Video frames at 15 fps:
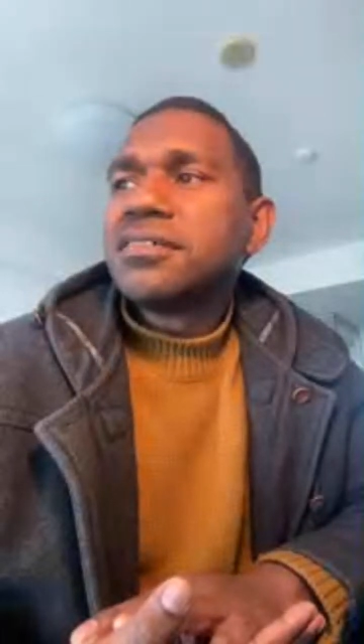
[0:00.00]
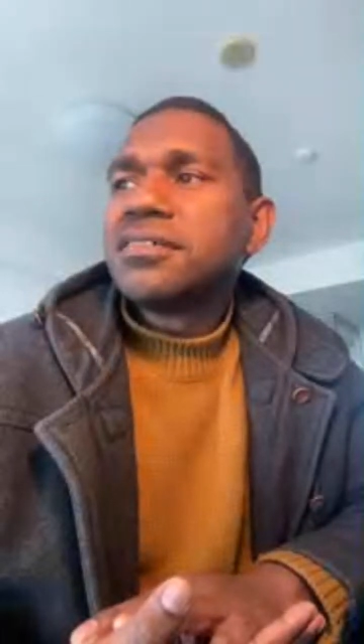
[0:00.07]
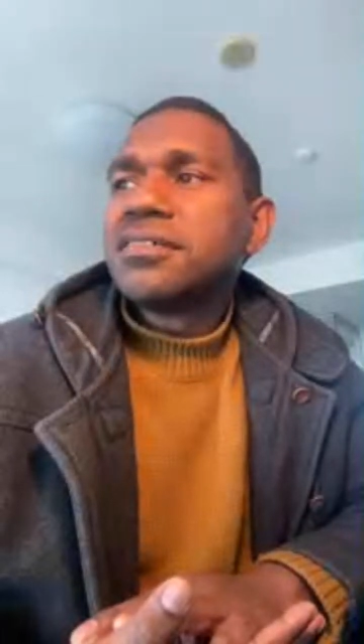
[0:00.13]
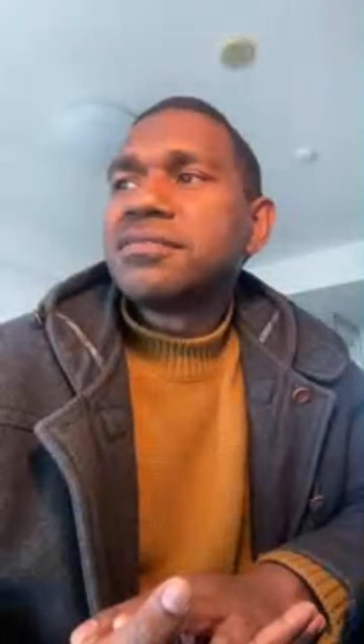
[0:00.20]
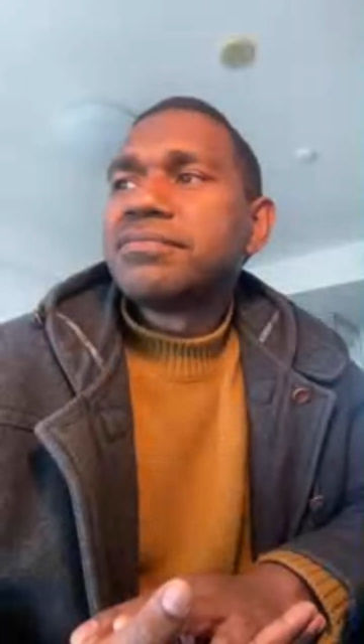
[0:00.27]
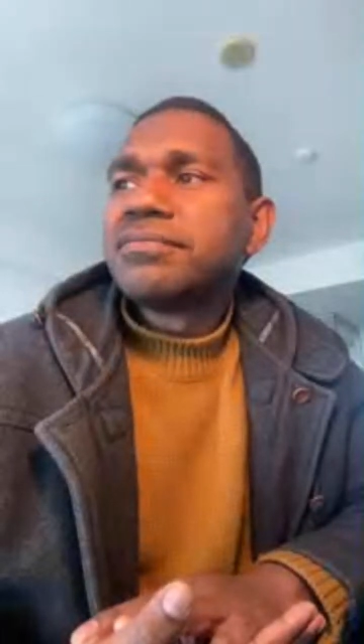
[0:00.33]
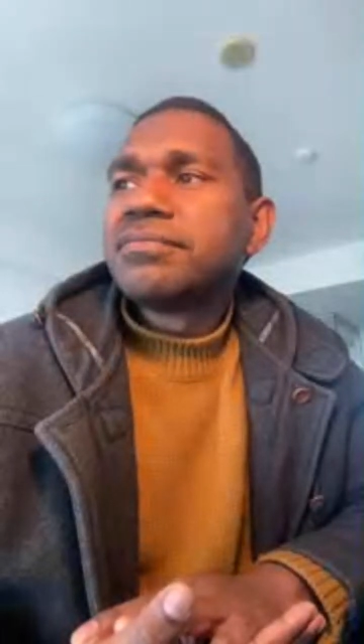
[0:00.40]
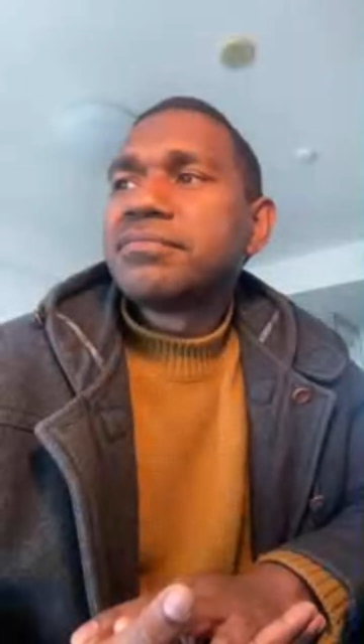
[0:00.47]

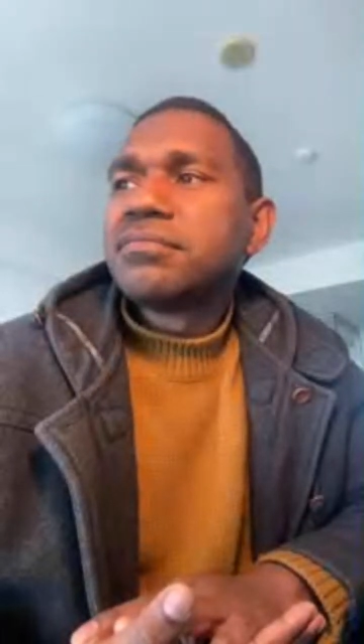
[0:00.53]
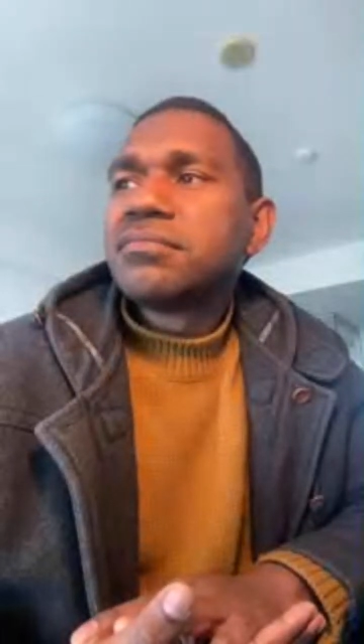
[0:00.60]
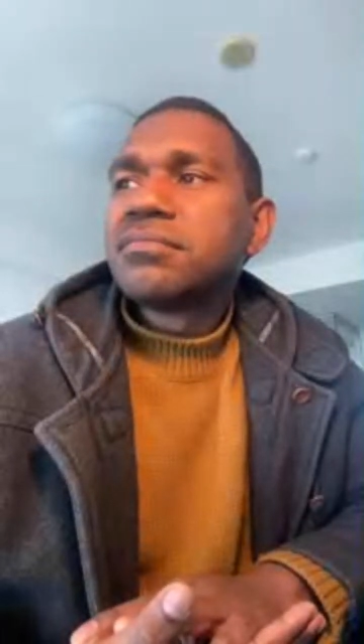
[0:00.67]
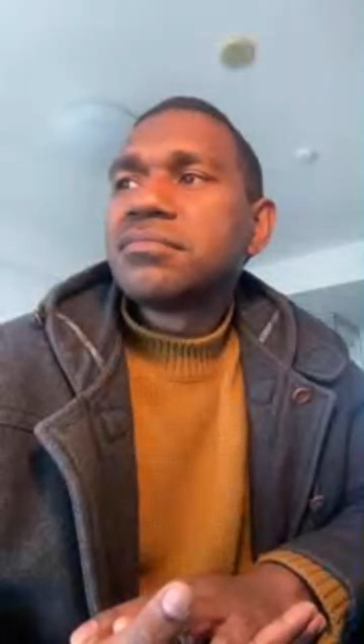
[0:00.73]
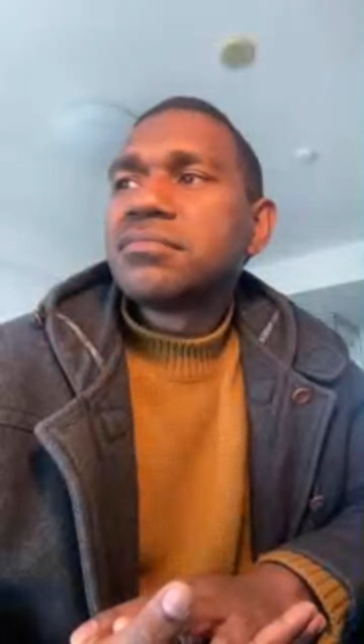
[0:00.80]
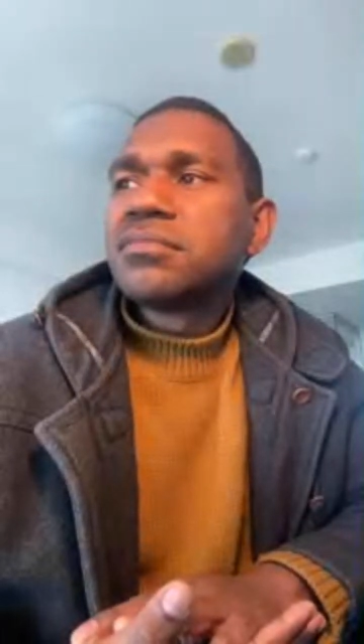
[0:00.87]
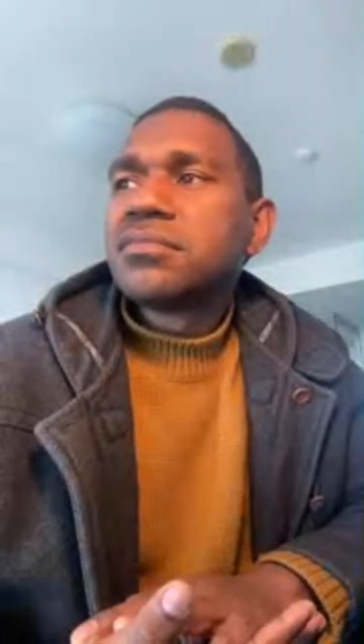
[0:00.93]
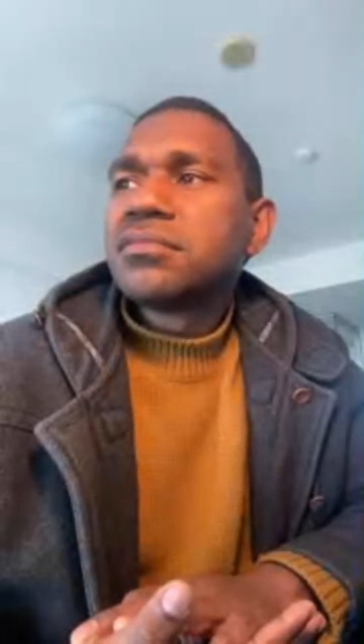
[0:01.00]
yeah,
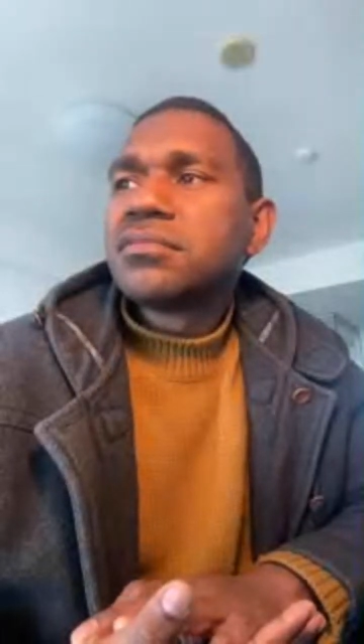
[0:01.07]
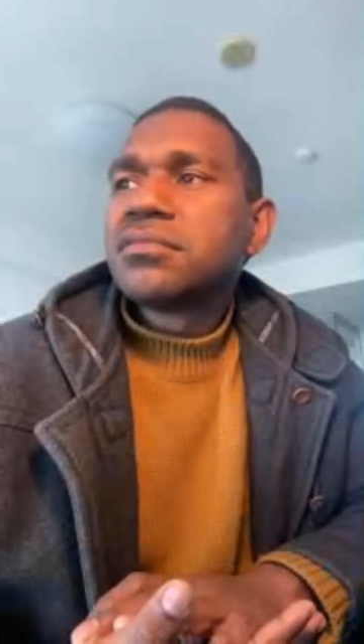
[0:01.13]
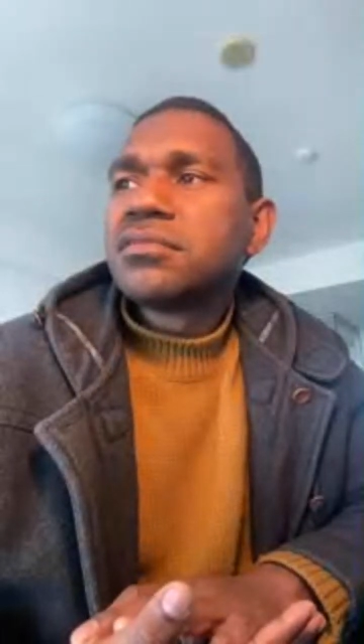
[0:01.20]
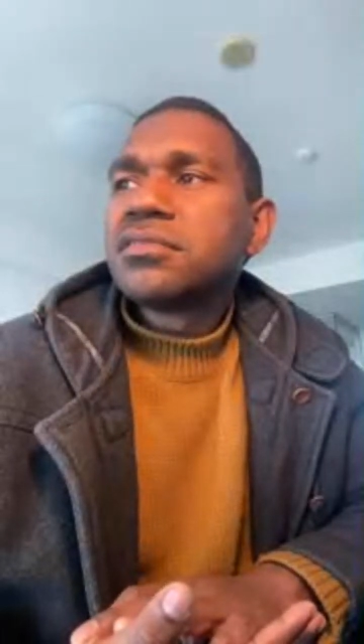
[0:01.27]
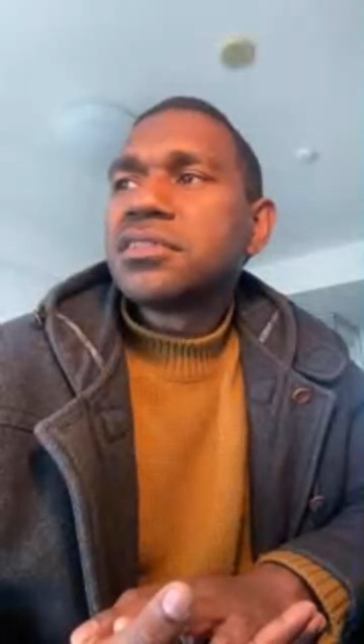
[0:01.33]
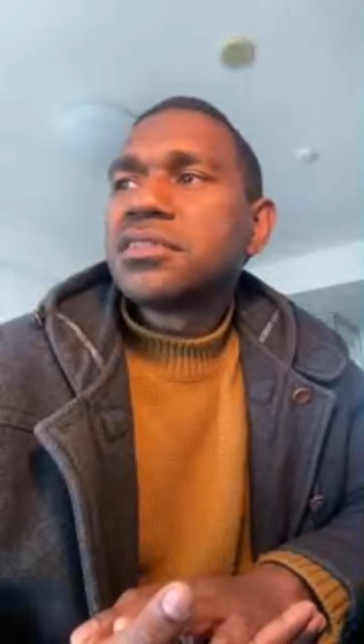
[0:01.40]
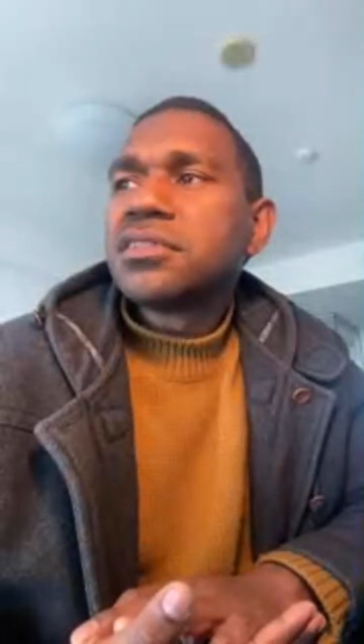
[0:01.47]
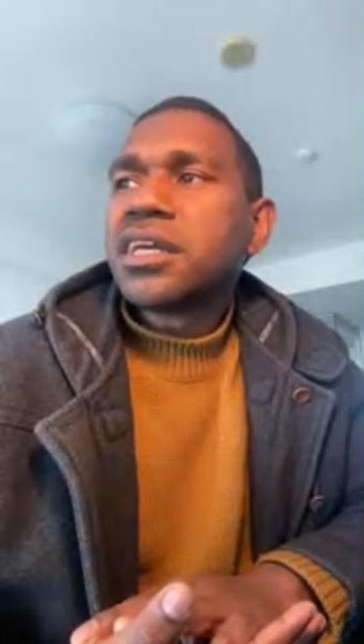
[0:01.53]

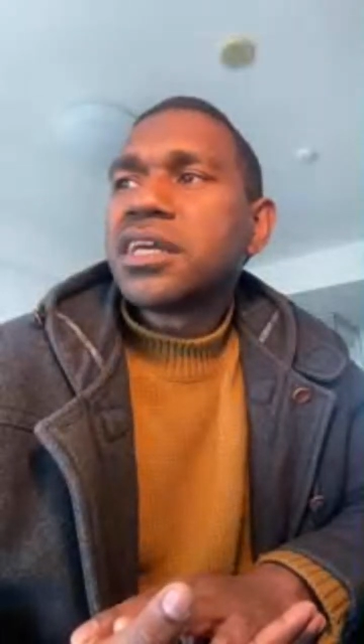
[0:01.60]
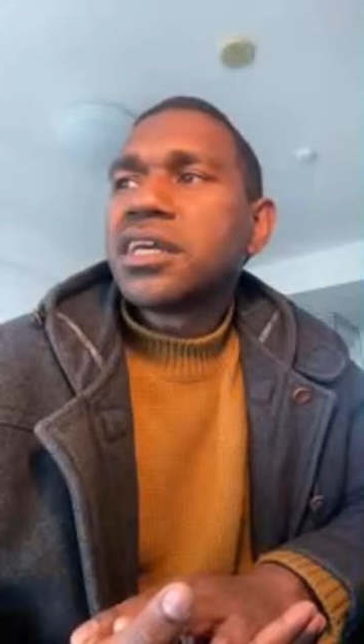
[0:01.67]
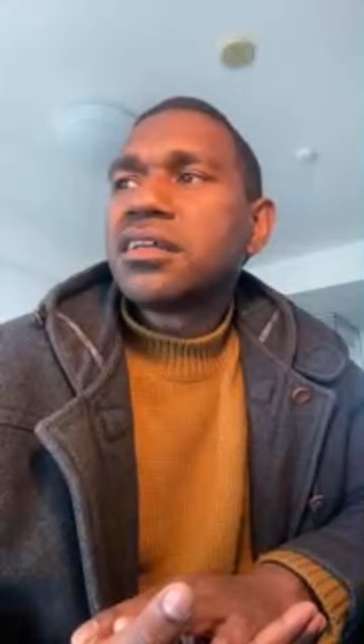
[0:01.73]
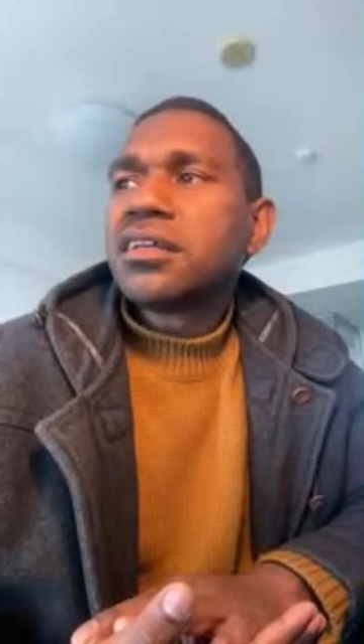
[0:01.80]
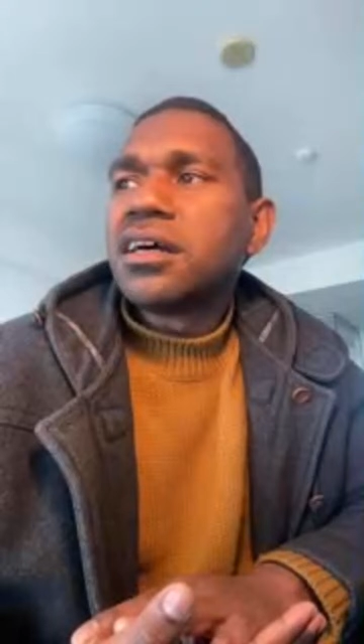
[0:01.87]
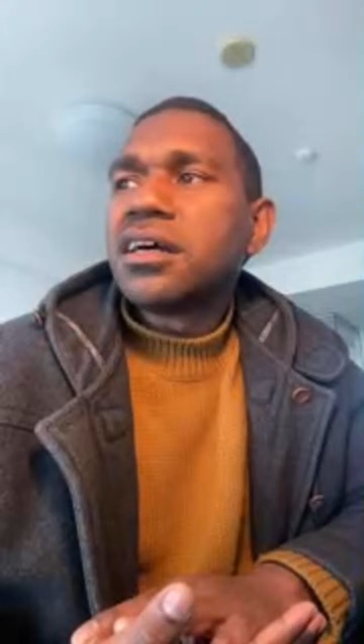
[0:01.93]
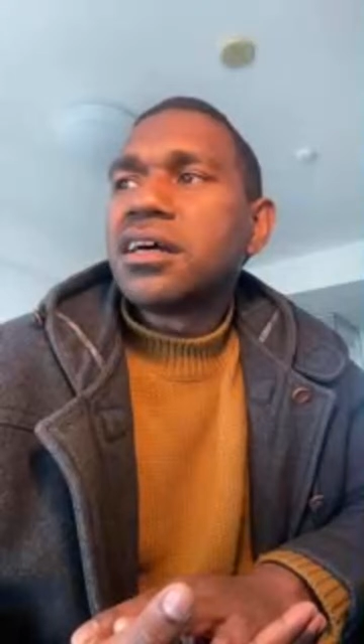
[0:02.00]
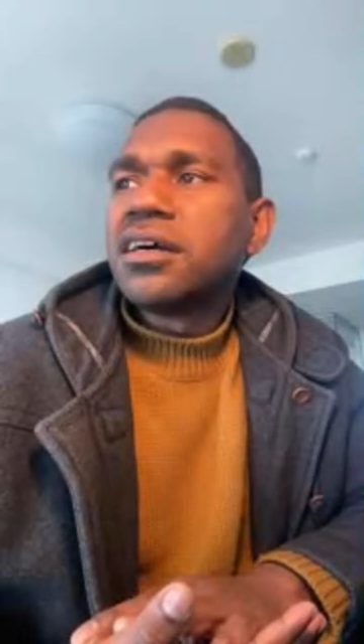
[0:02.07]

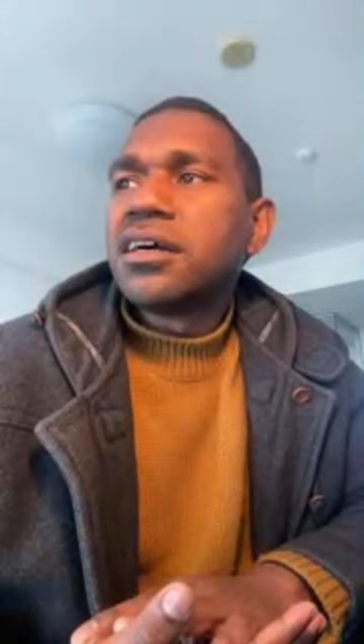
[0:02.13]
like